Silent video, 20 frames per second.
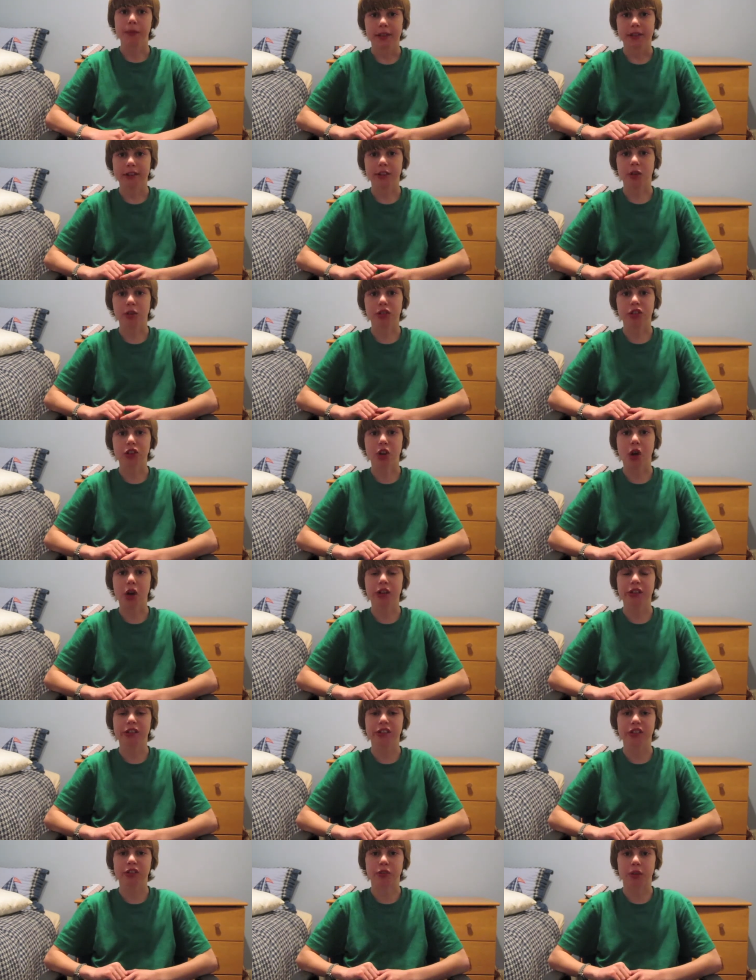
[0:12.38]
So it's
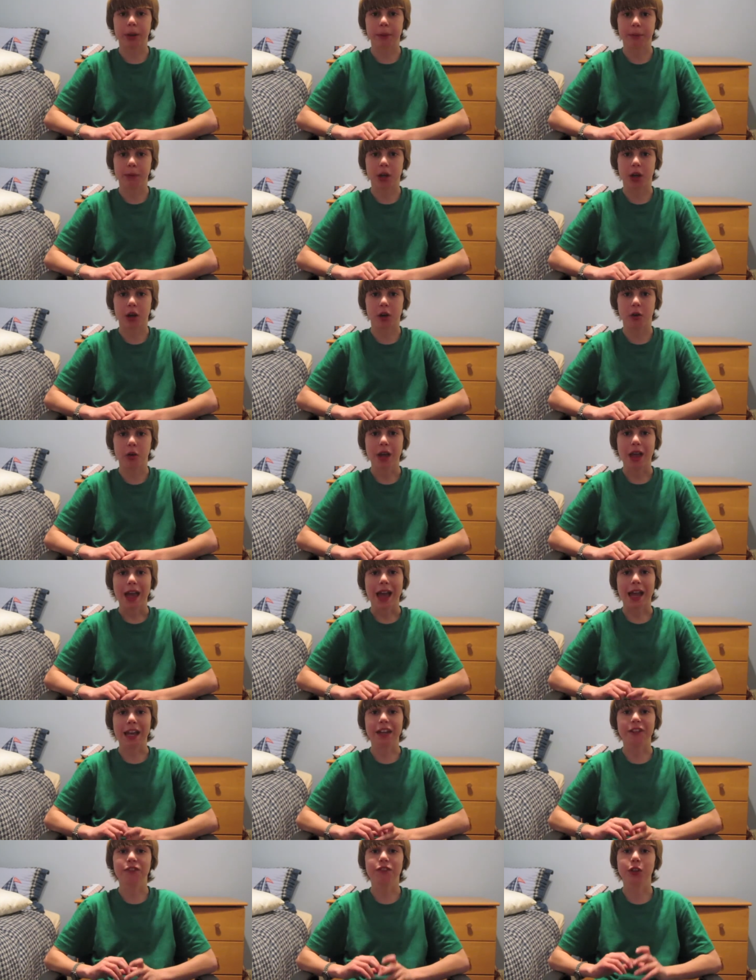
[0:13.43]
called Strimko,
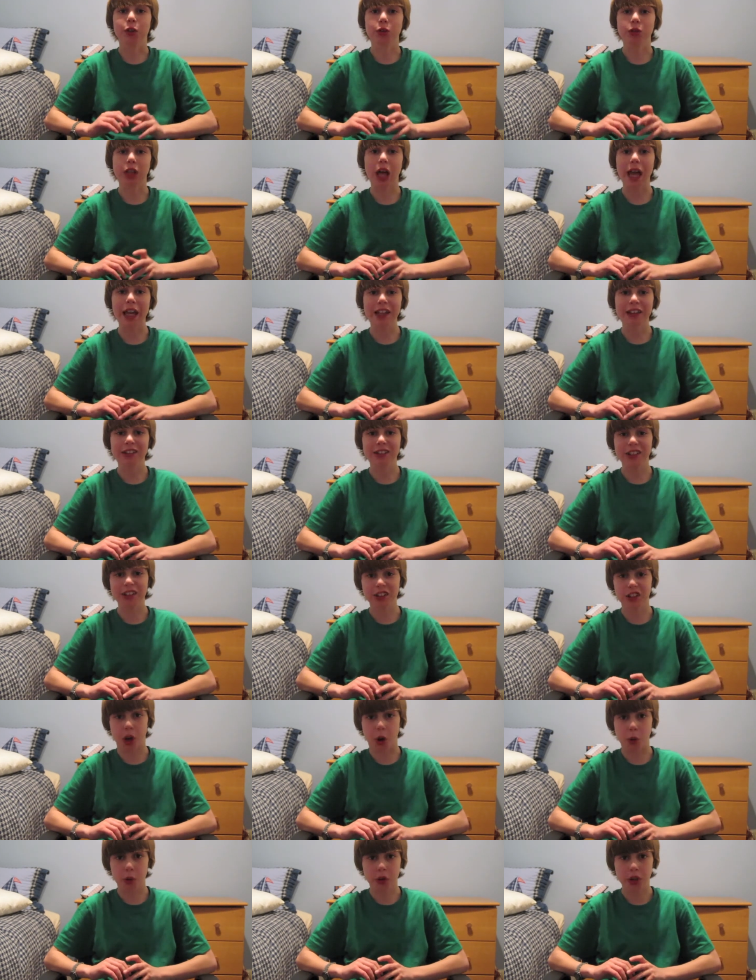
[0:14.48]
and if you like
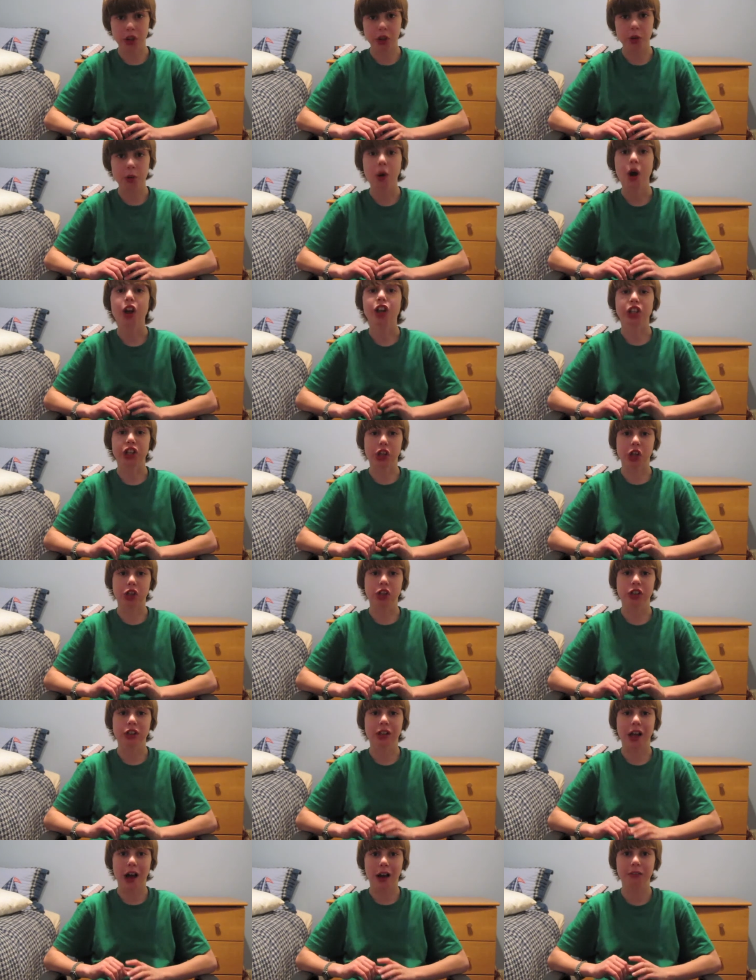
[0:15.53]
Sudoku,
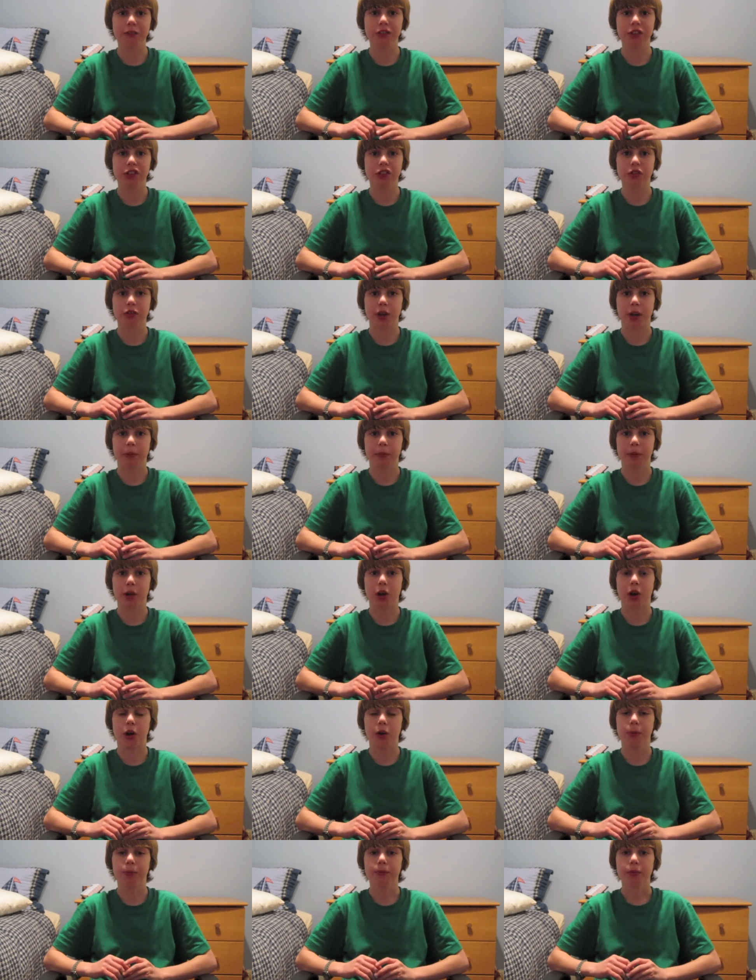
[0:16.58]
you'll love
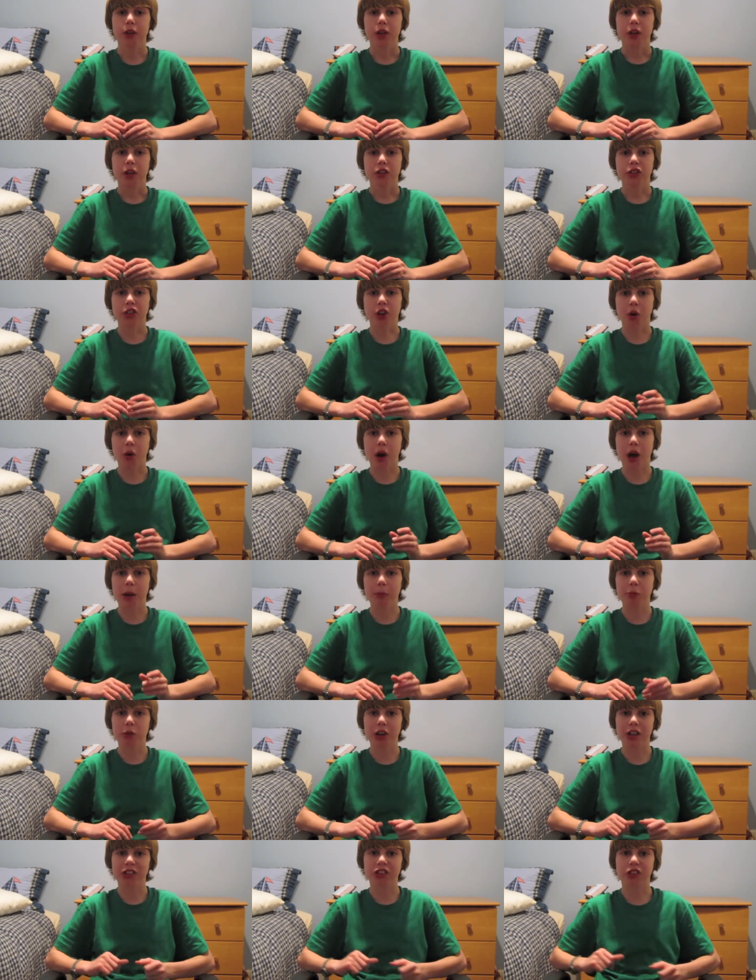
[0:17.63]
Strimko. So
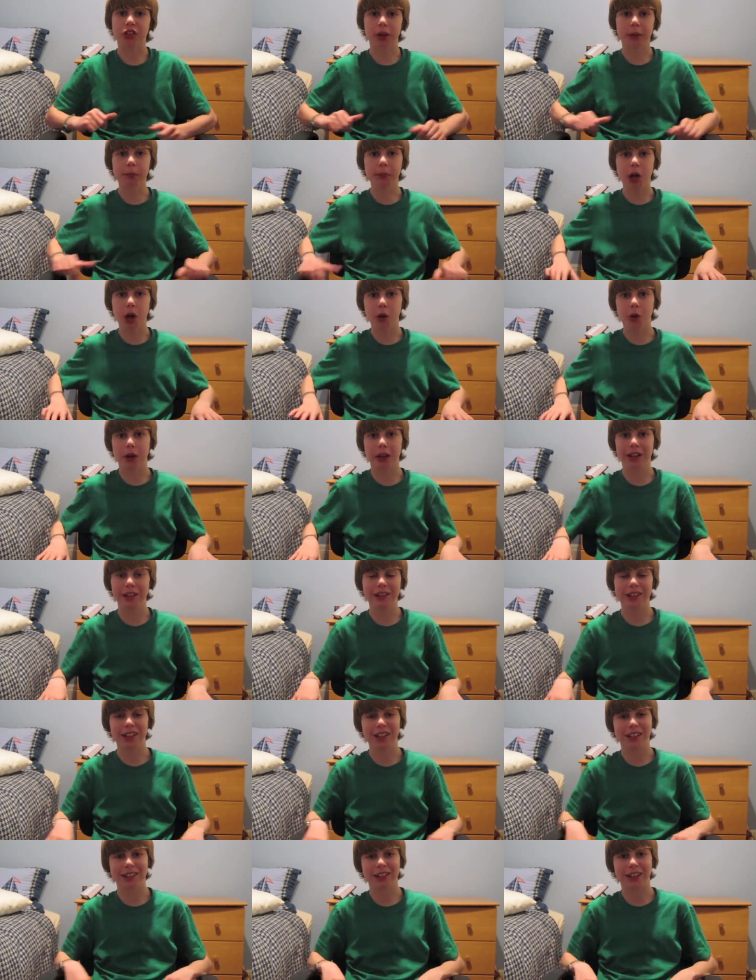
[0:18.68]
what Strimko is,
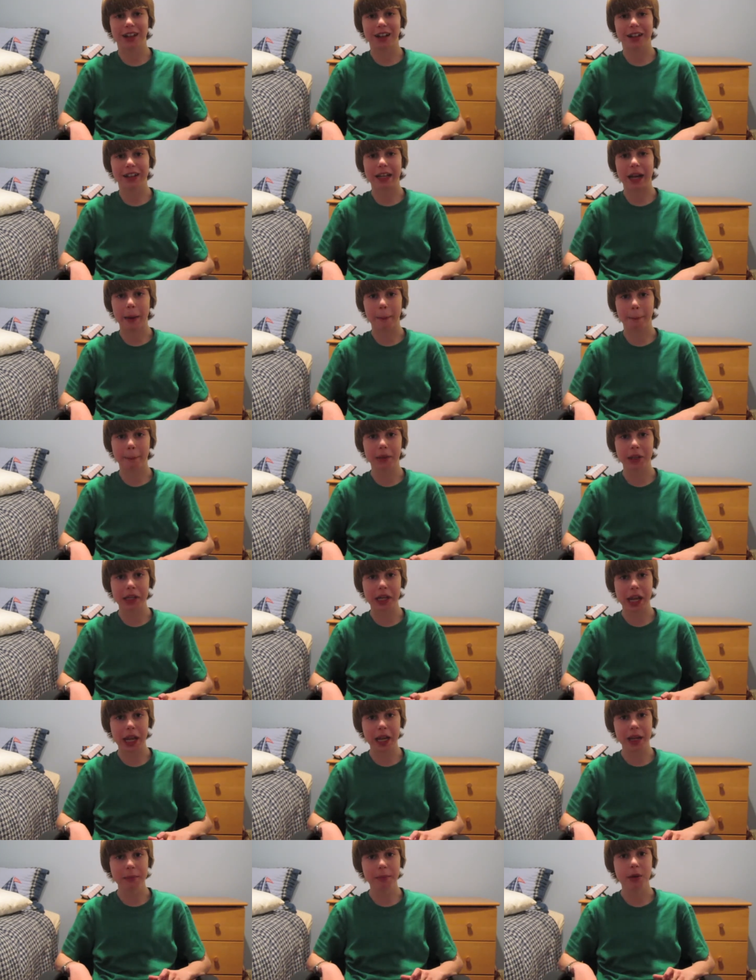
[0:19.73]
it's a number
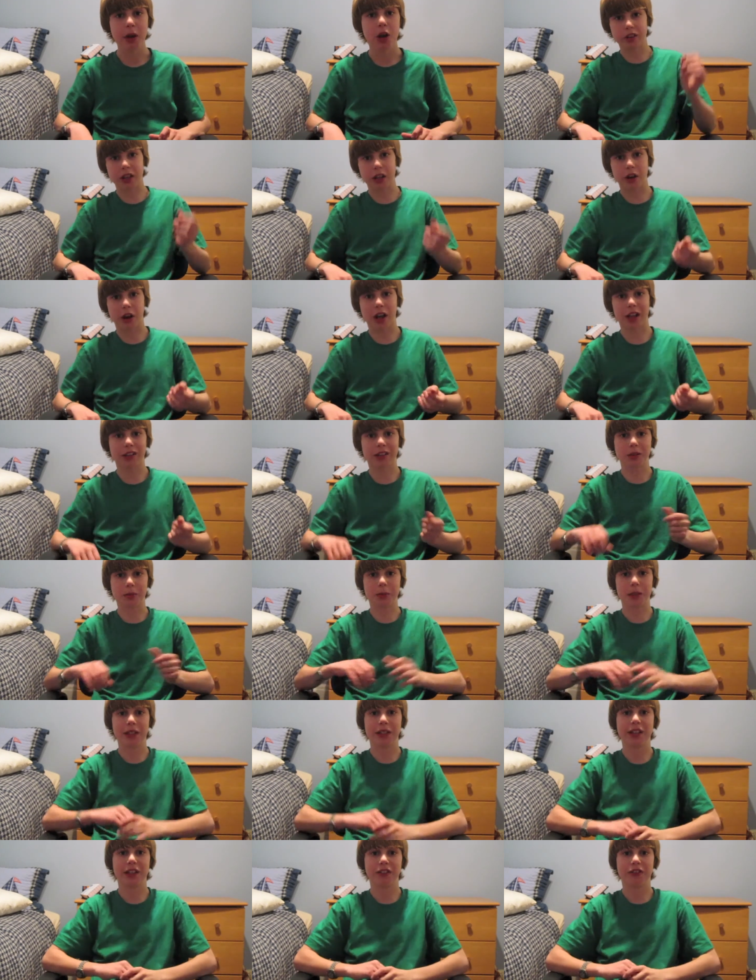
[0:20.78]
game. There has to
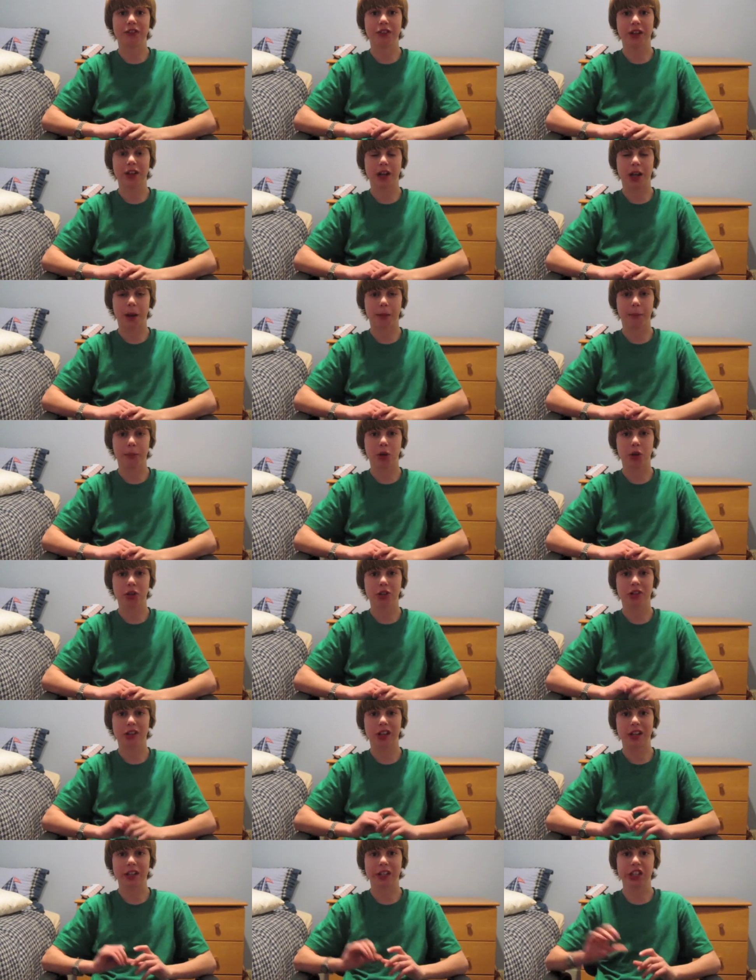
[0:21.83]
be different
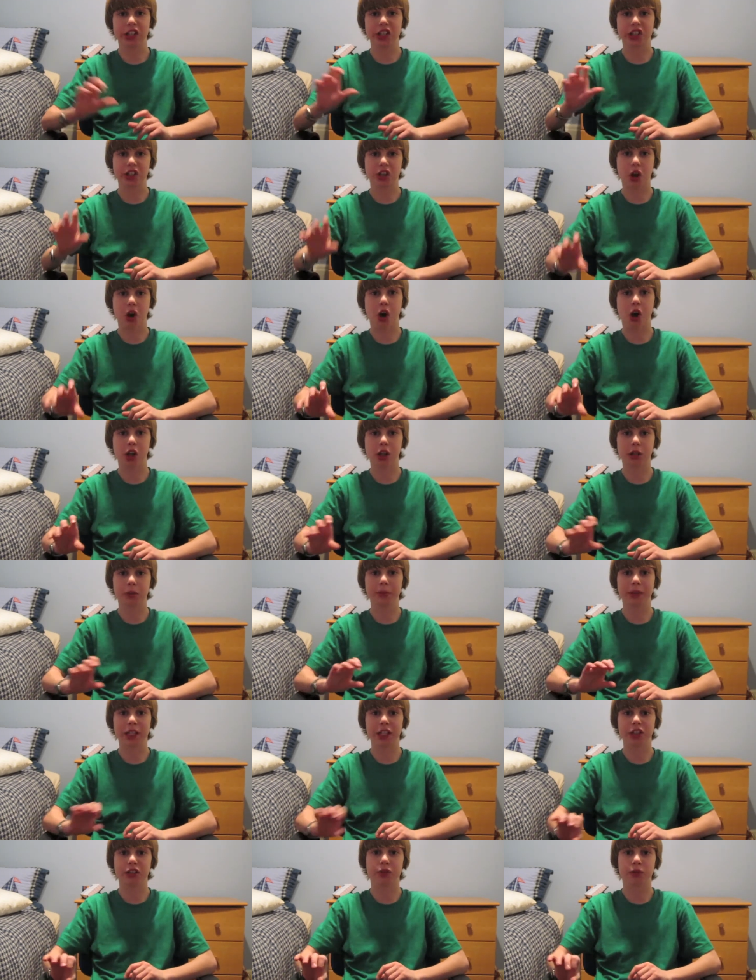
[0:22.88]
numbers in each column,
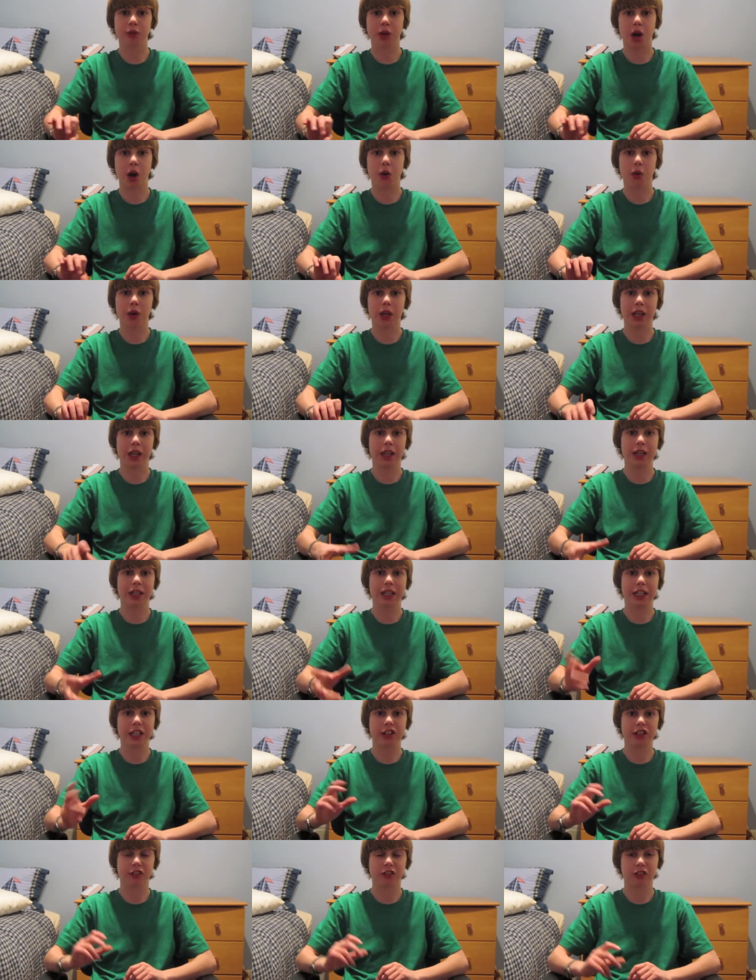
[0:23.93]
each row, and
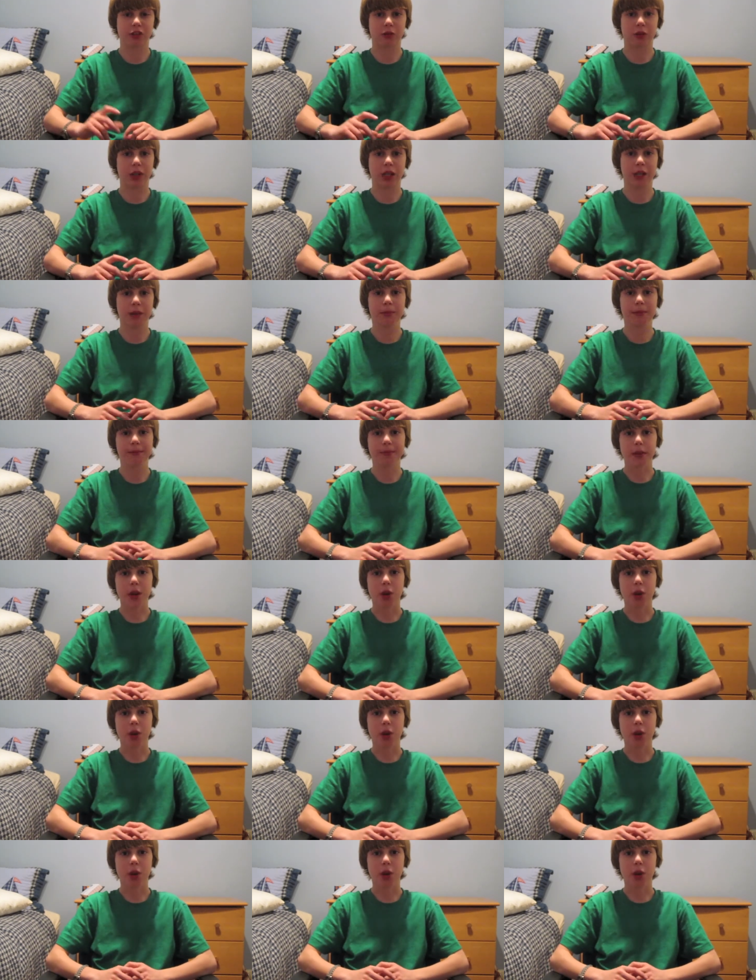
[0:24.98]
each stream,